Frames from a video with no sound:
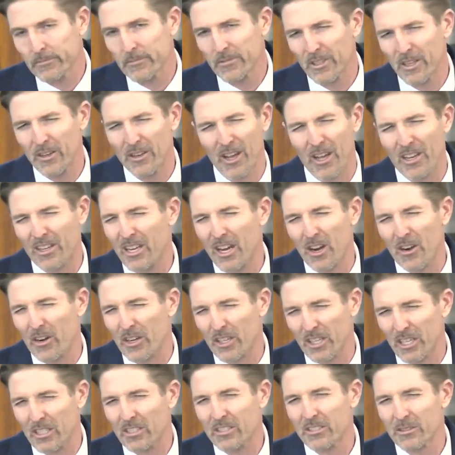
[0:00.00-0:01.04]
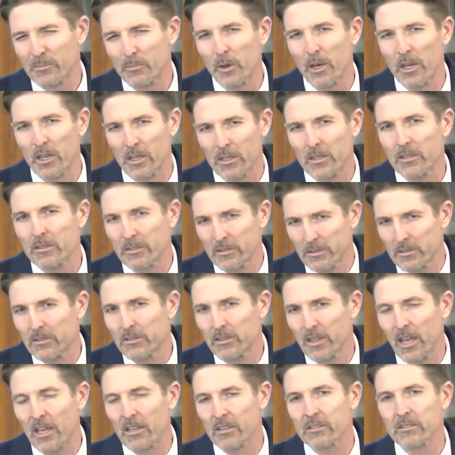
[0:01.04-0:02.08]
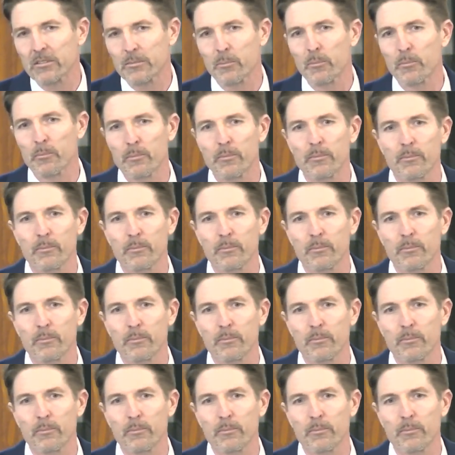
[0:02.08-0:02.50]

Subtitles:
you know, not in arrogance, but yes,